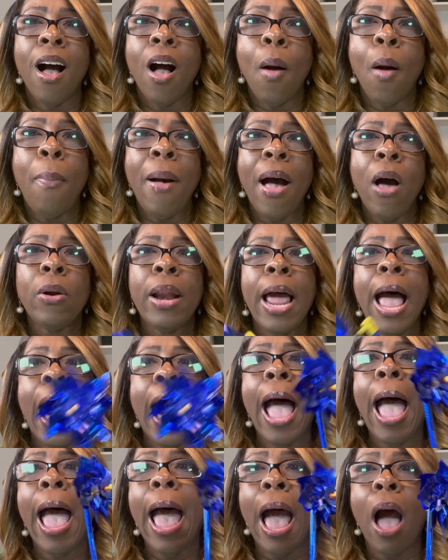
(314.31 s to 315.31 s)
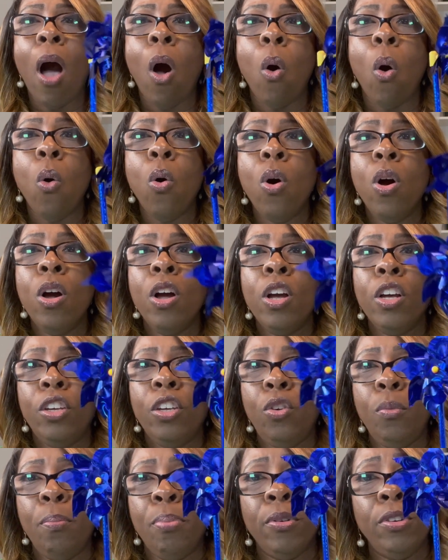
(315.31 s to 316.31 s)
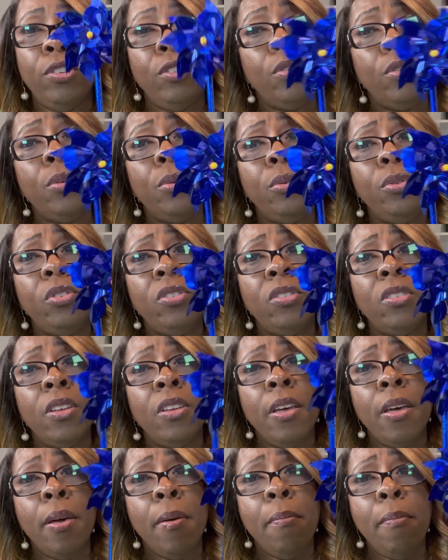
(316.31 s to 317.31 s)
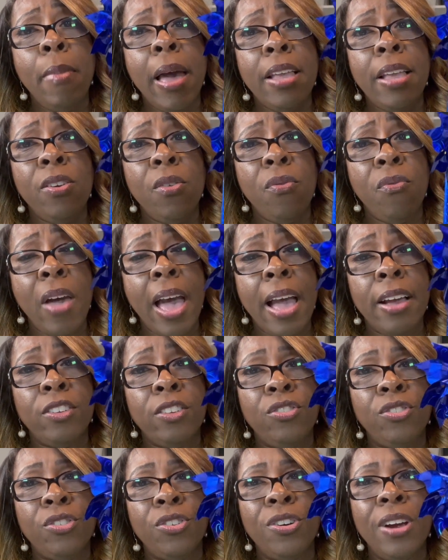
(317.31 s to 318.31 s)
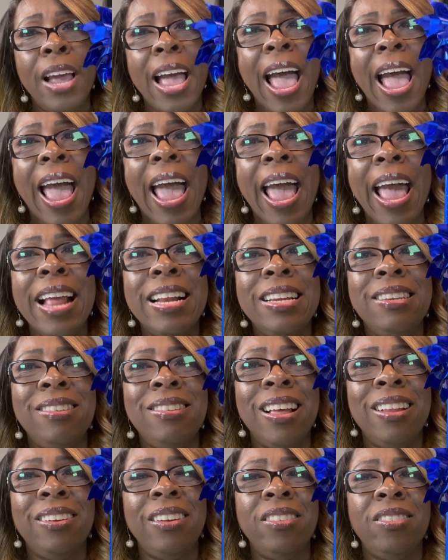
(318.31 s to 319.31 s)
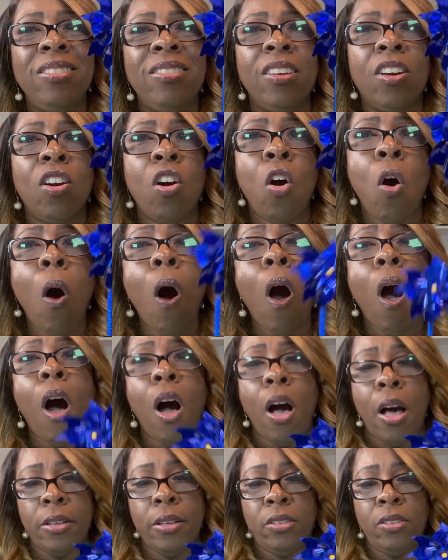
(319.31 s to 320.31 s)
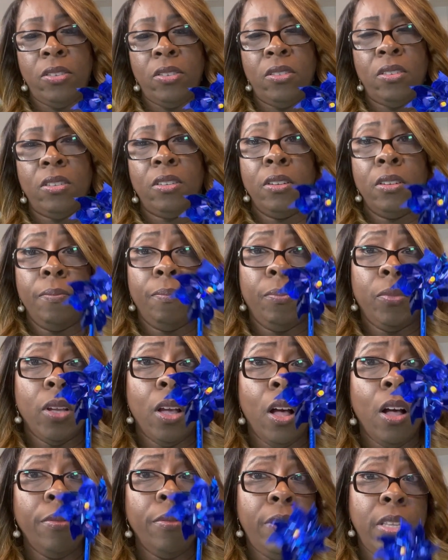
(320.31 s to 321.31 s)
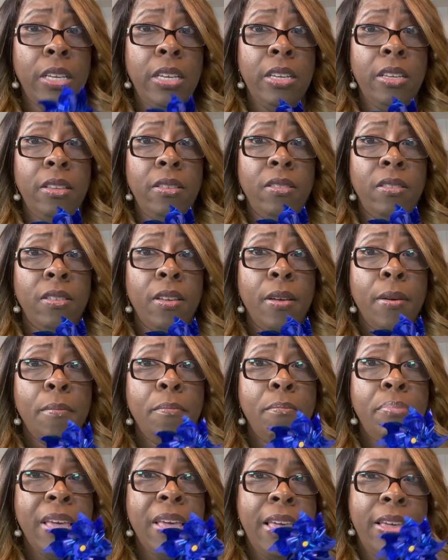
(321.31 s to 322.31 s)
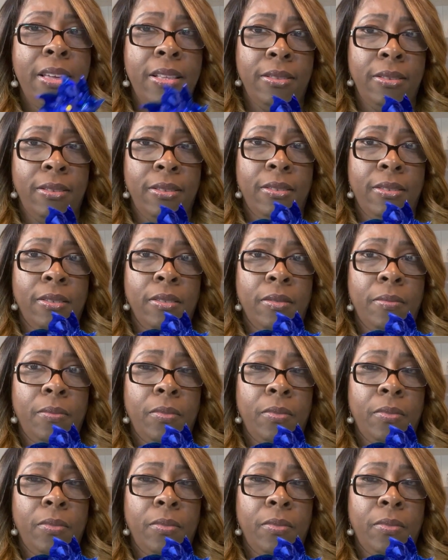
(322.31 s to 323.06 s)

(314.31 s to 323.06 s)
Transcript: about how you produce, manufacture, and tell us the cost of these pens